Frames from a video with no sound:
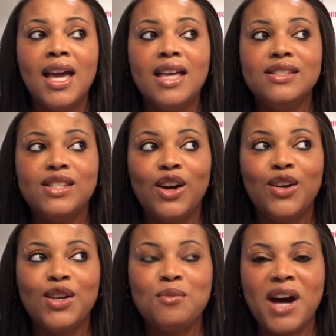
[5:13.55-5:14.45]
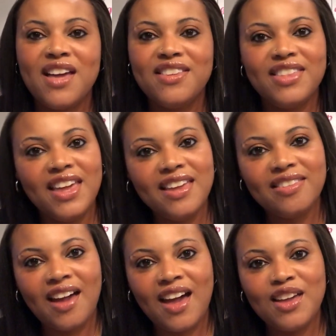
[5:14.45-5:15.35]
And so you might
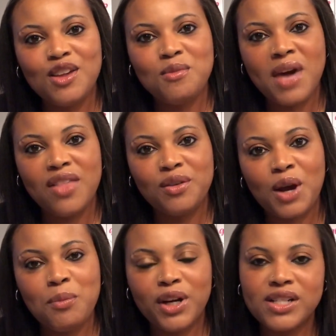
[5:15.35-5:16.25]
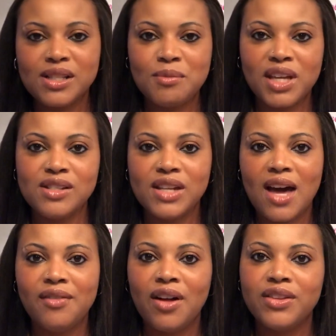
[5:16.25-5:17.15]
think that you met the right person because you
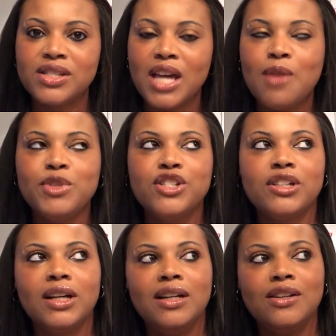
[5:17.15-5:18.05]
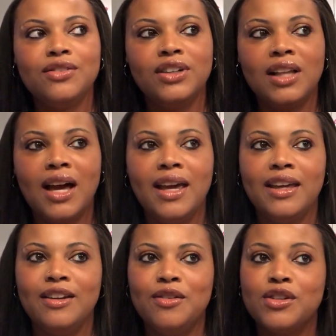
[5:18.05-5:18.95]
have all this chemistry and you feel
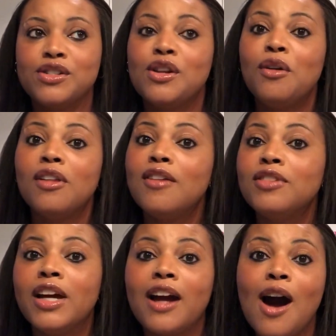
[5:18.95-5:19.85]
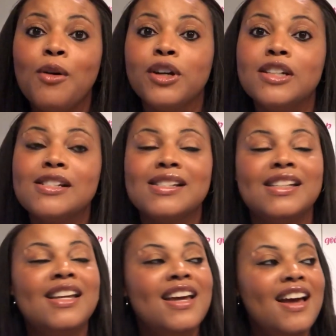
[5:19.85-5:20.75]
like, there's no love like ours,
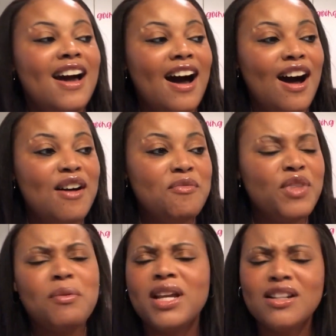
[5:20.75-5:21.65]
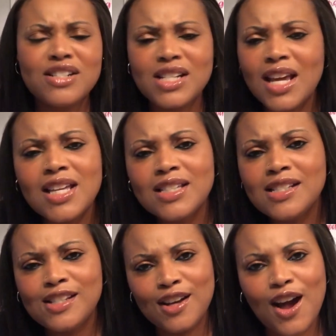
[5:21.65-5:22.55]
and nobody
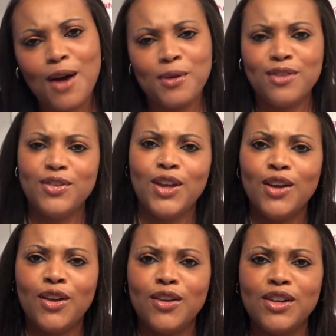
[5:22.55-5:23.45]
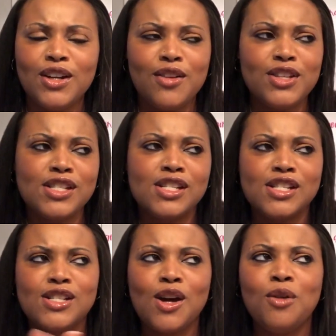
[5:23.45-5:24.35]
understands, how we feel, this is
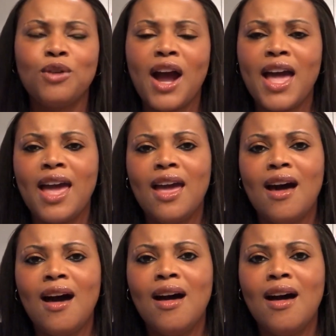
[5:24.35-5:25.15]
just so right.